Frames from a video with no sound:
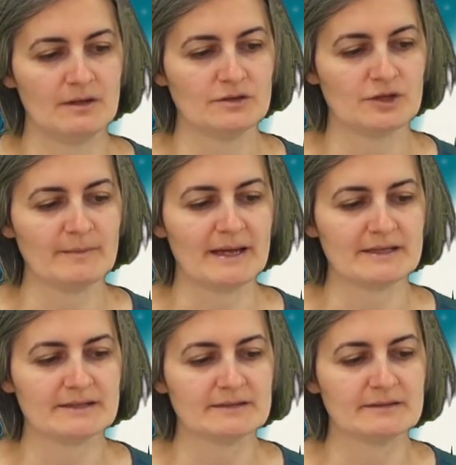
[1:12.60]
Tom
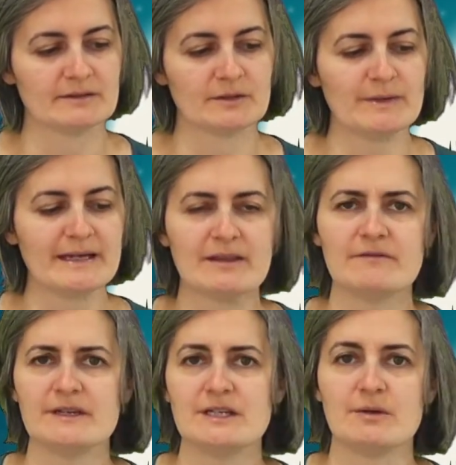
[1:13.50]
asked, can we get the
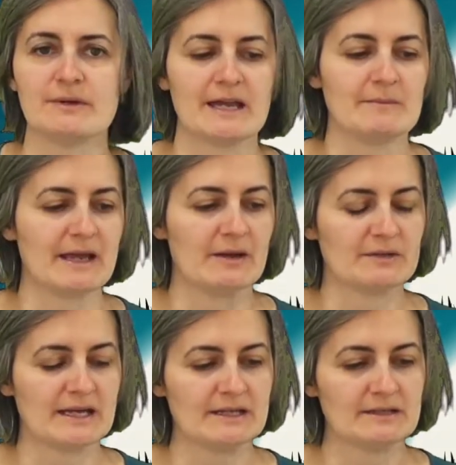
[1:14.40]
video game now,
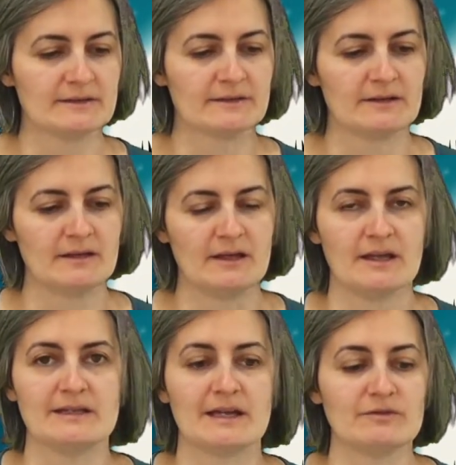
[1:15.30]
Dad?
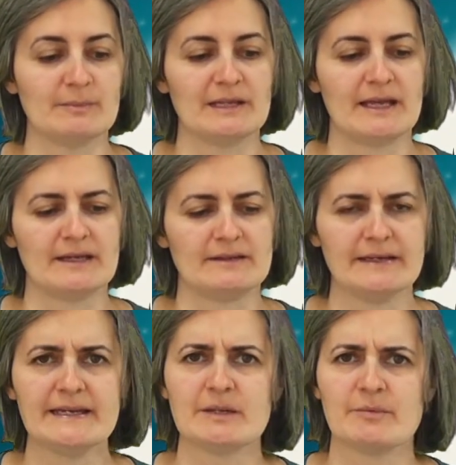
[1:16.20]
Dad replied,
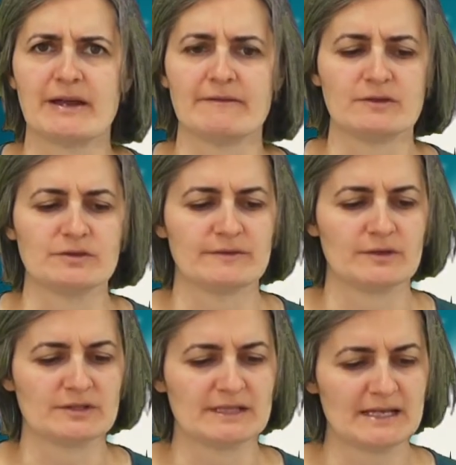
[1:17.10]
eat your breakfast
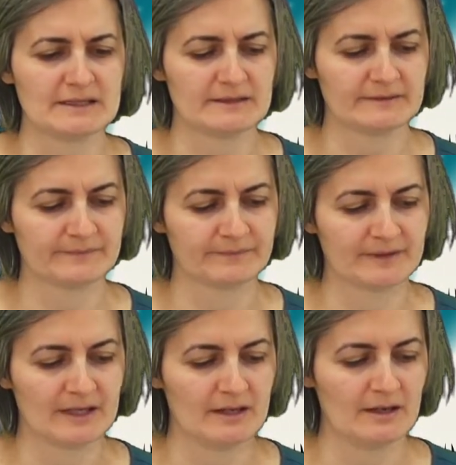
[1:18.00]
first, lad.
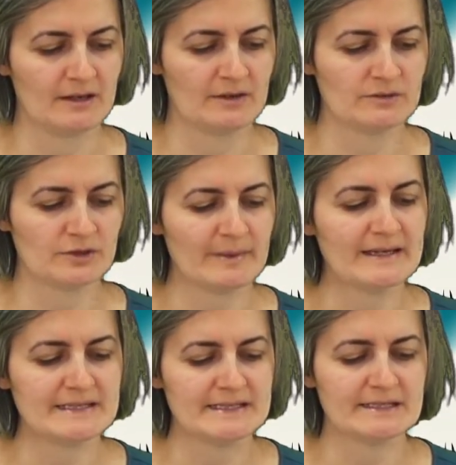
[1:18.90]
Tom
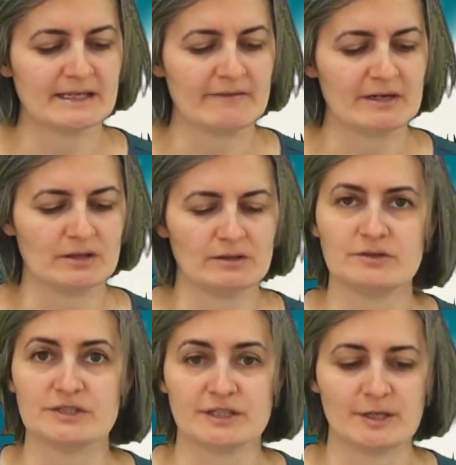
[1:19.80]
ate his cereal
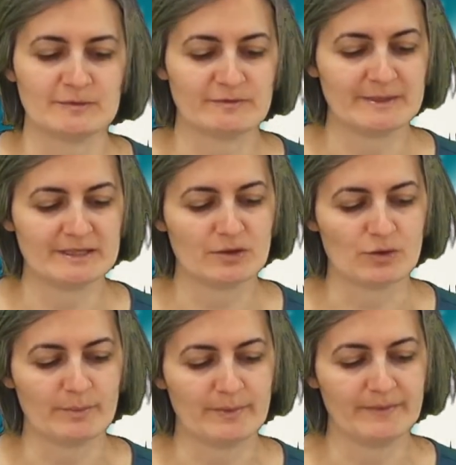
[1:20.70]
and slurped from his
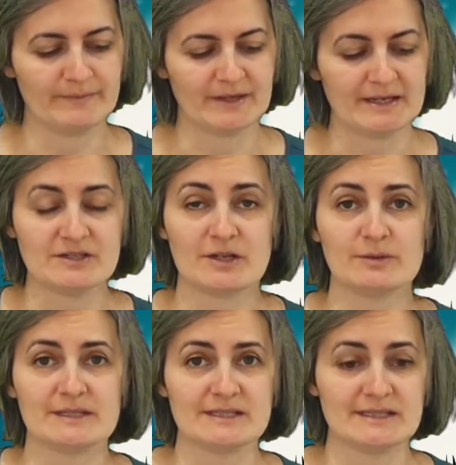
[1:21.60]
cup. Then he
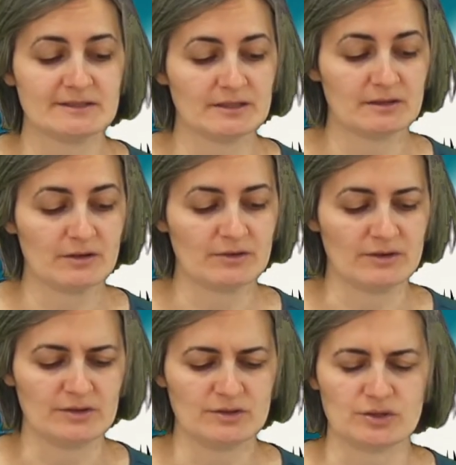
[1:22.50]
told his sister
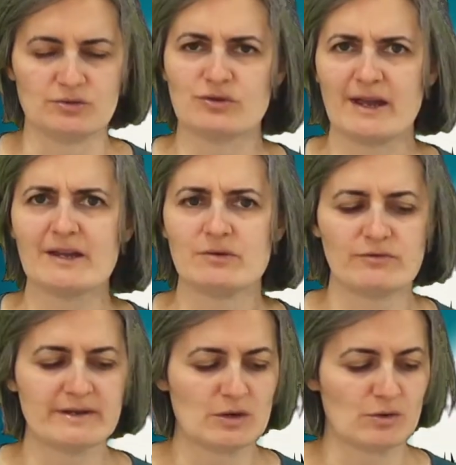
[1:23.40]
Lorna to try and
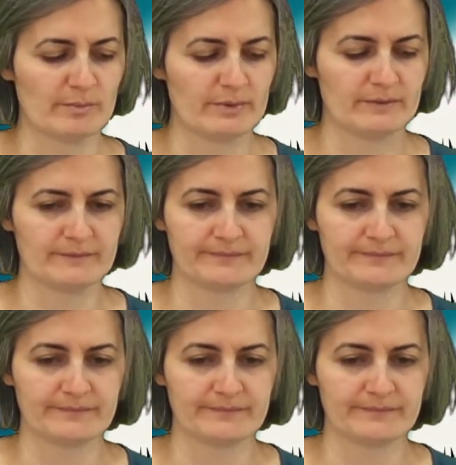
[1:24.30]
hurry up.